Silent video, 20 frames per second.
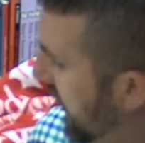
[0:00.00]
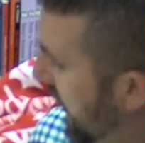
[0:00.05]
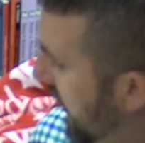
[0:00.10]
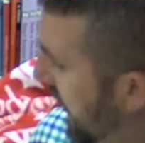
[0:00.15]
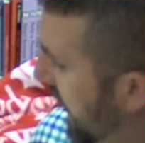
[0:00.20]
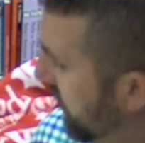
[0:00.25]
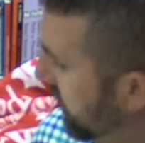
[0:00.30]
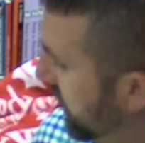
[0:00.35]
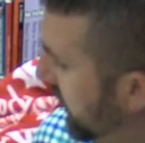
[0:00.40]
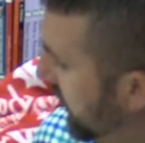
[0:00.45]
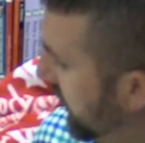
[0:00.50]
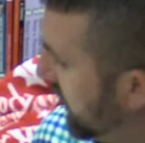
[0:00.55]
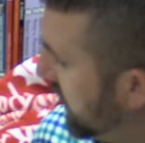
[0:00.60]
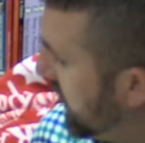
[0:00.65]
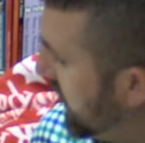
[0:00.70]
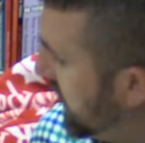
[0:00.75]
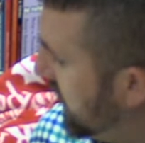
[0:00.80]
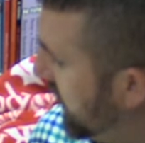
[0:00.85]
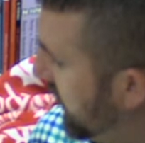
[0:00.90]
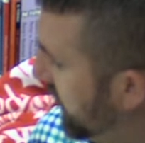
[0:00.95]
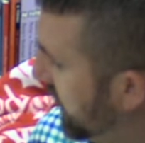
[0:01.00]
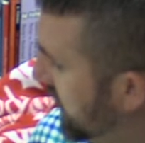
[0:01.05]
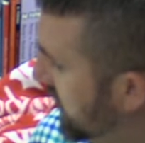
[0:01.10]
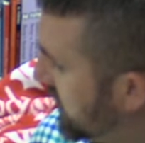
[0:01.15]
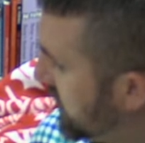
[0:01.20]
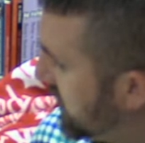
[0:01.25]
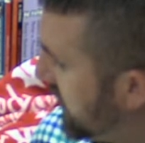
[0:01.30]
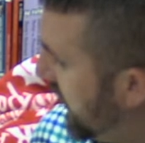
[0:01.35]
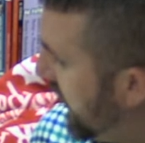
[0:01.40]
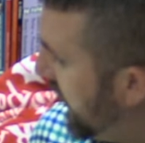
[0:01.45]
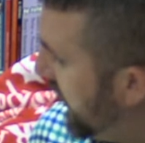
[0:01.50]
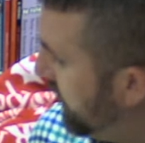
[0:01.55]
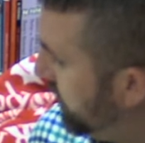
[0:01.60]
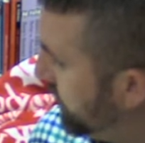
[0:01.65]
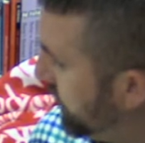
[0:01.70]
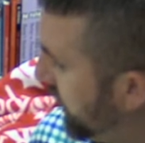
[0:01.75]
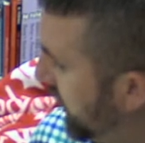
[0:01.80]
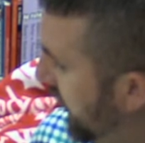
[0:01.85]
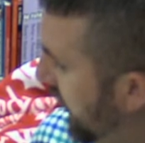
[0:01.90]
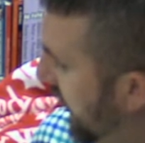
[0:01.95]
"I really done it this time.
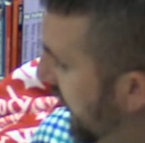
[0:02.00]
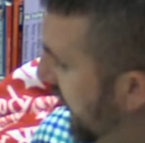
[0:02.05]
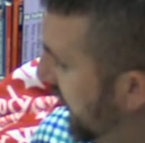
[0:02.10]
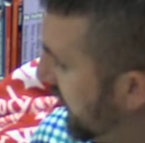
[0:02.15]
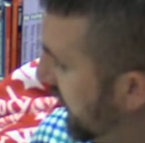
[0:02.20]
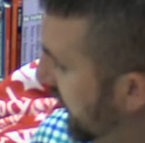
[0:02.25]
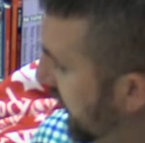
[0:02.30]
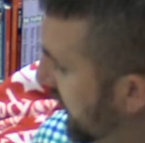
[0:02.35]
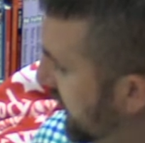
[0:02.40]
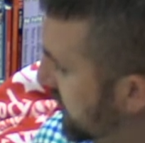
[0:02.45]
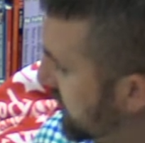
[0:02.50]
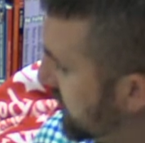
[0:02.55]
I can't